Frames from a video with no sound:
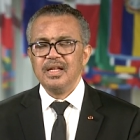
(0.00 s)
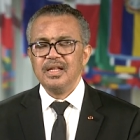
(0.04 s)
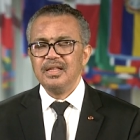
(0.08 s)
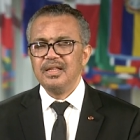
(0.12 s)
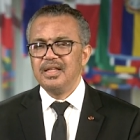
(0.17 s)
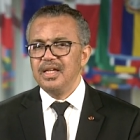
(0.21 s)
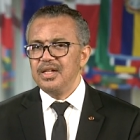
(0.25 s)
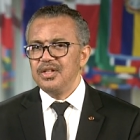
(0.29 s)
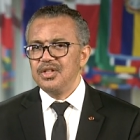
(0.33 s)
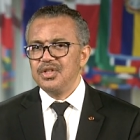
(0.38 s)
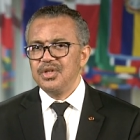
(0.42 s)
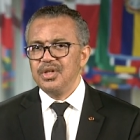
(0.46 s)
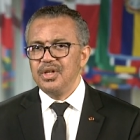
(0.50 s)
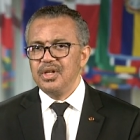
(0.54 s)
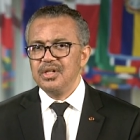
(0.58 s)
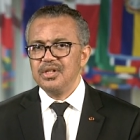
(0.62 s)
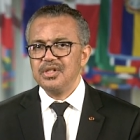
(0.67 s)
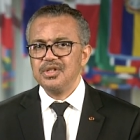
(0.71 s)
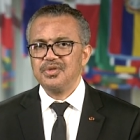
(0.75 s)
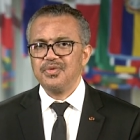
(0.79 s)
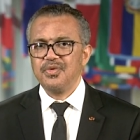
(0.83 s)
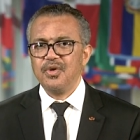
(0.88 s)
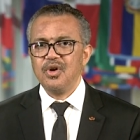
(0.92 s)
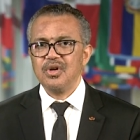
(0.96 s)
This
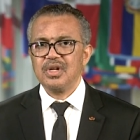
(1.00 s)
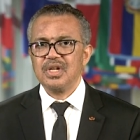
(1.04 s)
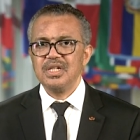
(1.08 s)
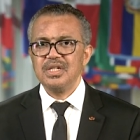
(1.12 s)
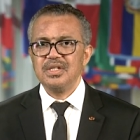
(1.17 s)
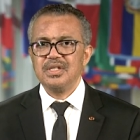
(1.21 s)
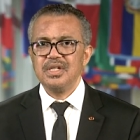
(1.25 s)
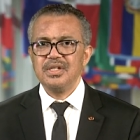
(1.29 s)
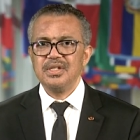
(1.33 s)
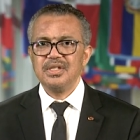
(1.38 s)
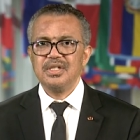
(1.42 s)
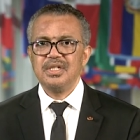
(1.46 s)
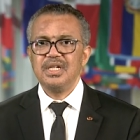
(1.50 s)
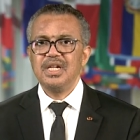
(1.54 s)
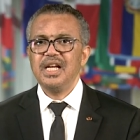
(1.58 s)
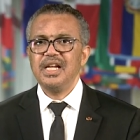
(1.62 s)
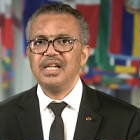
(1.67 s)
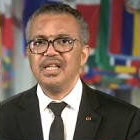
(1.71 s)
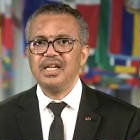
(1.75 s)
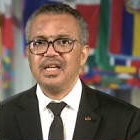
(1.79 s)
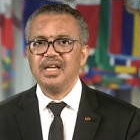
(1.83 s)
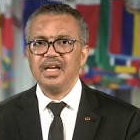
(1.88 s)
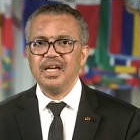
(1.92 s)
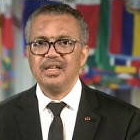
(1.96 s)
year's focus is
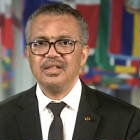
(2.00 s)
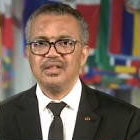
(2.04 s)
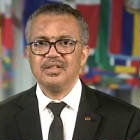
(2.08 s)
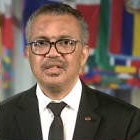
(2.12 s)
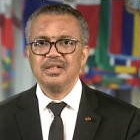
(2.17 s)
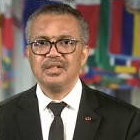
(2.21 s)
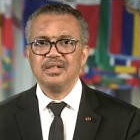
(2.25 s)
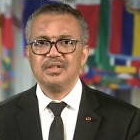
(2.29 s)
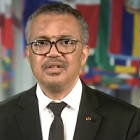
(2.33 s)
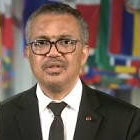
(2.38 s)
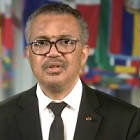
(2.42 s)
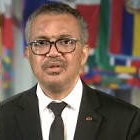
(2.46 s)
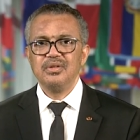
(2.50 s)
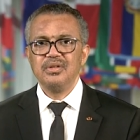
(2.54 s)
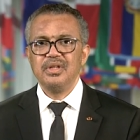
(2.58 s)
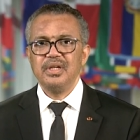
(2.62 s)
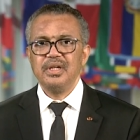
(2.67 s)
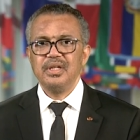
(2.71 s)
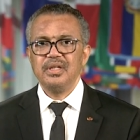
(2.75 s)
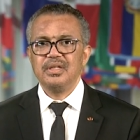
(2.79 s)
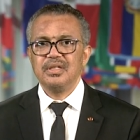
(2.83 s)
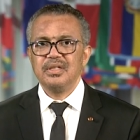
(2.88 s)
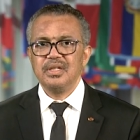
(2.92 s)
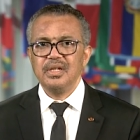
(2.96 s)
dedicated to
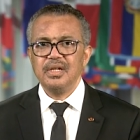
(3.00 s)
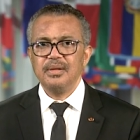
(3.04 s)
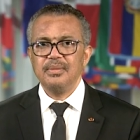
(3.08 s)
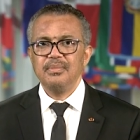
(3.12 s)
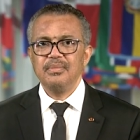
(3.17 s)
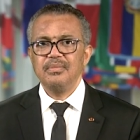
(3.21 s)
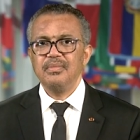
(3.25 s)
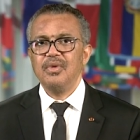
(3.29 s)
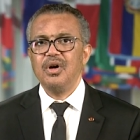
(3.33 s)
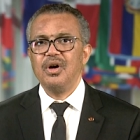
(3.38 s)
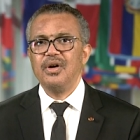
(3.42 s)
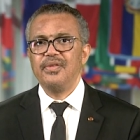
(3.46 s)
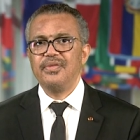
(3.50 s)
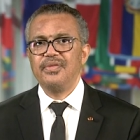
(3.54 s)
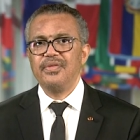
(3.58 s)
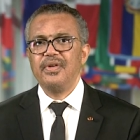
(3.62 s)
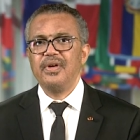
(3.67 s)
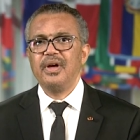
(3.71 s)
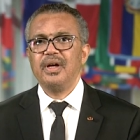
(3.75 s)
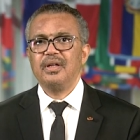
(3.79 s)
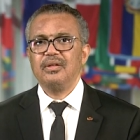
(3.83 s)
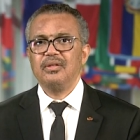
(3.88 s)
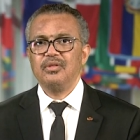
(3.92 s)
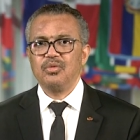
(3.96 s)
the theme of
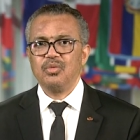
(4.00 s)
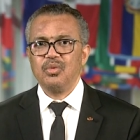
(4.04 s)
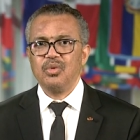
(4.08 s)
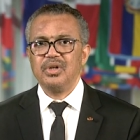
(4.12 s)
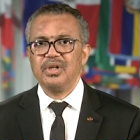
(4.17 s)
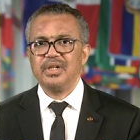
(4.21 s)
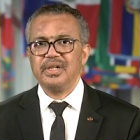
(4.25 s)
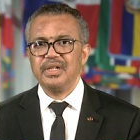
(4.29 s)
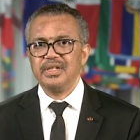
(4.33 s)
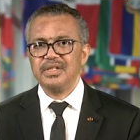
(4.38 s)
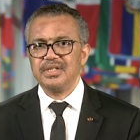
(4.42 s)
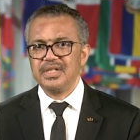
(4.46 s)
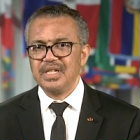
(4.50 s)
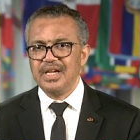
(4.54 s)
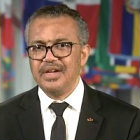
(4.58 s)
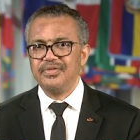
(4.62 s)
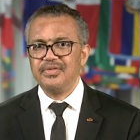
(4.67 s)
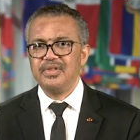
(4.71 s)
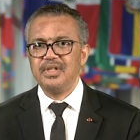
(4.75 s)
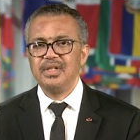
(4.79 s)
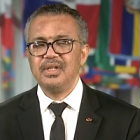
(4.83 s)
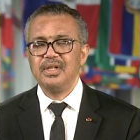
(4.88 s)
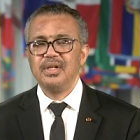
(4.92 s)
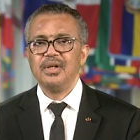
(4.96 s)
health worker
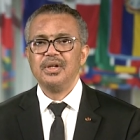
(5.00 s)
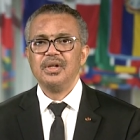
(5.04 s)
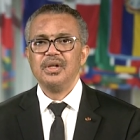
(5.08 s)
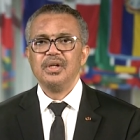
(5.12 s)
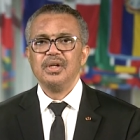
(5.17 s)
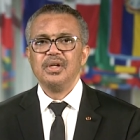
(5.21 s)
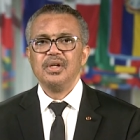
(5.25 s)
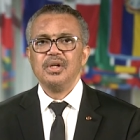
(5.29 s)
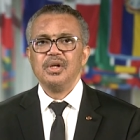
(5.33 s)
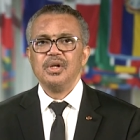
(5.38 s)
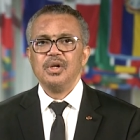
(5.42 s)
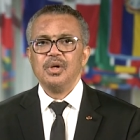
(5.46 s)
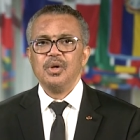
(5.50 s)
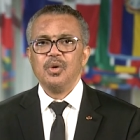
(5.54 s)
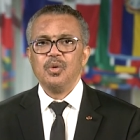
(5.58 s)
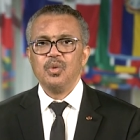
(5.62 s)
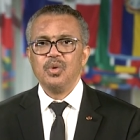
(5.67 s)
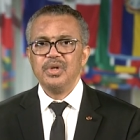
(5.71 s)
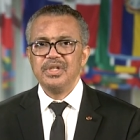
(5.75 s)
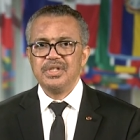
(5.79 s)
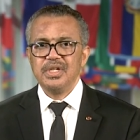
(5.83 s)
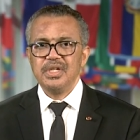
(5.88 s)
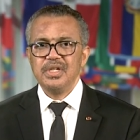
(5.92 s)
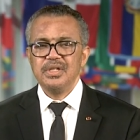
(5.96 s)
safety,
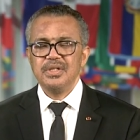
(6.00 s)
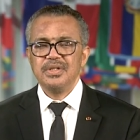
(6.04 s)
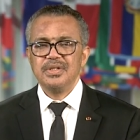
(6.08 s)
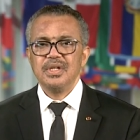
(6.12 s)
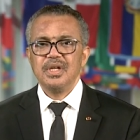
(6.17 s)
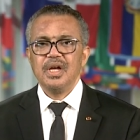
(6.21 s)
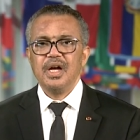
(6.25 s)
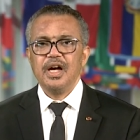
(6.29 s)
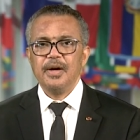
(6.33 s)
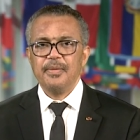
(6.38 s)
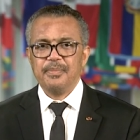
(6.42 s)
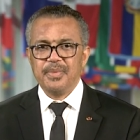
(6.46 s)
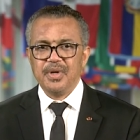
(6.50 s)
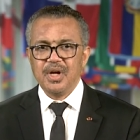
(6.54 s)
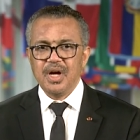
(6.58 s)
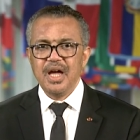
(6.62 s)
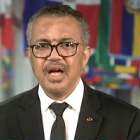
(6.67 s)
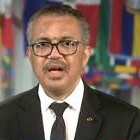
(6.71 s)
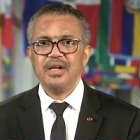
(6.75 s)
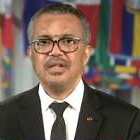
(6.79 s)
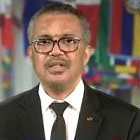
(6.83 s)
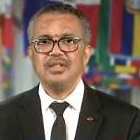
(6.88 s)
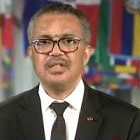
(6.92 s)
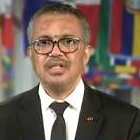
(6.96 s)
which is a
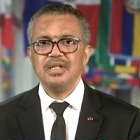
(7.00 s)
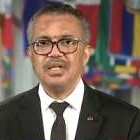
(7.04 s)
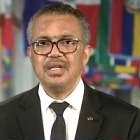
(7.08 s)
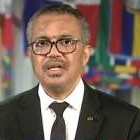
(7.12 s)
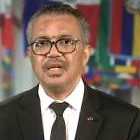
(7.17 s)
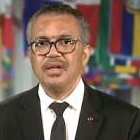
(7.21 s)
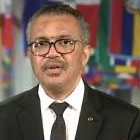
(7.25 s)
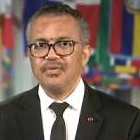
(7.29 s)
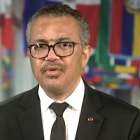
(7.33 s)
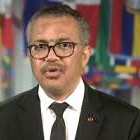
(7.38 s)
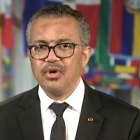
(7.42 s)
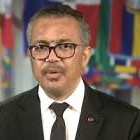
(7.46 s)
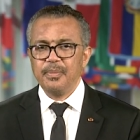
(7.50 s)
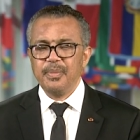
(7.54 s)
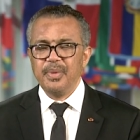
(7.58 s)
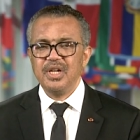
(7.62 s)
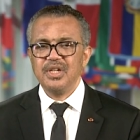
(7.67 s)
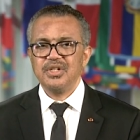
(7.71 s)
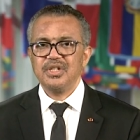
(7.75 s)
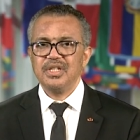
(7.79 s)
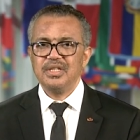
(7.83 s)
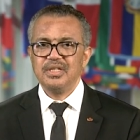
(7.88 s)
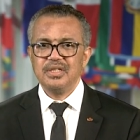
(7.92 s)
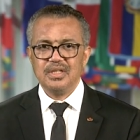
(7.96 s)
priority for
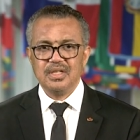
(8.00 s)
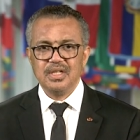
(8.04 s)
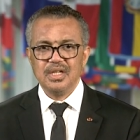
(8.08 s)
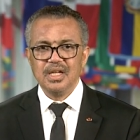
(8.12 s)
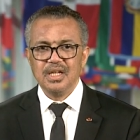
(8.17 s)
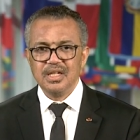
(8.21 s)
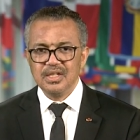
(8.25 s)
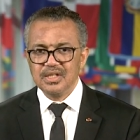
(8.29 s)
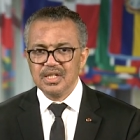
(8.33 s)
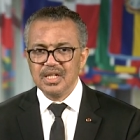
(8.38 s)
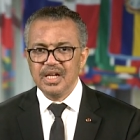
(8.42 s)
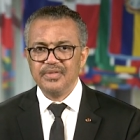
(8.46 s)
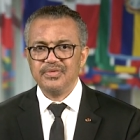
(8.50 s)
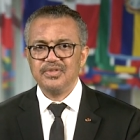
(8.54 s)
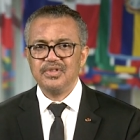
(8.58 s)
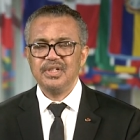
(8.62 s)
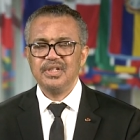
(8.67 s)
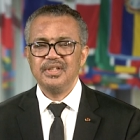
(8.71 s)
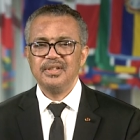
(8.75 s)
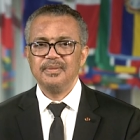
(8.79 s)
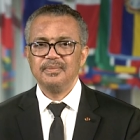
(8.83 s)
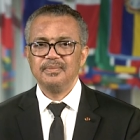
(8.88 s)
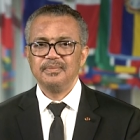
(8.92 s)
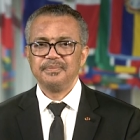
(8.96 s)
patient
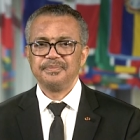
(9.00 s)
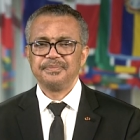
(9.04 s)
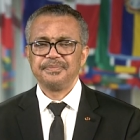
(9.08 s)
safety.